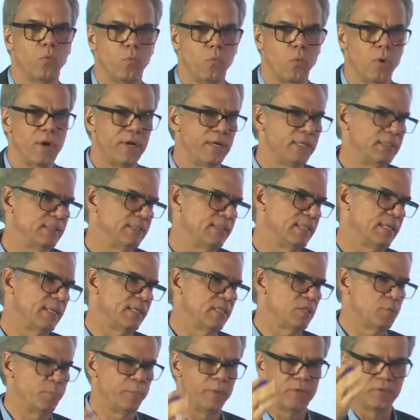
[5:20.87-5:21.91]
What is the
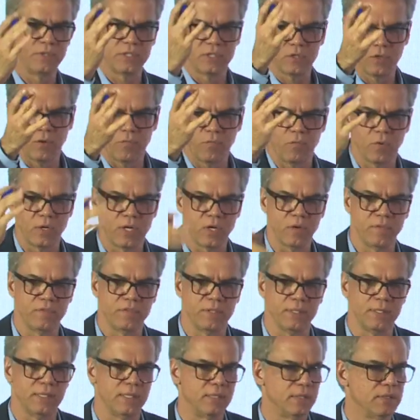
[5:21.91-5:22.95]
experience of one of
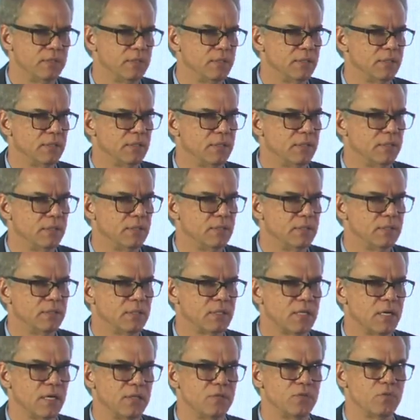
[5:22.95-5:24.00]
the
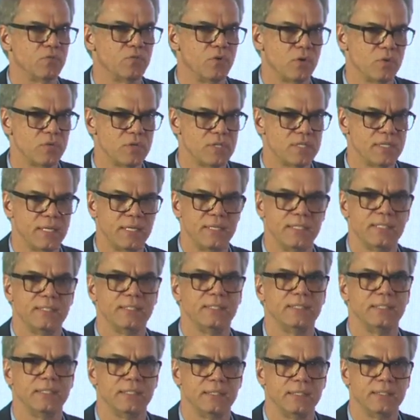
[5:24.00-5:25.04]
cotton growers that is
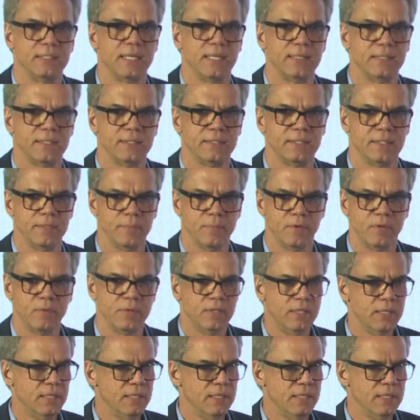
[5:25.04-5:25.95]
sitting at the table?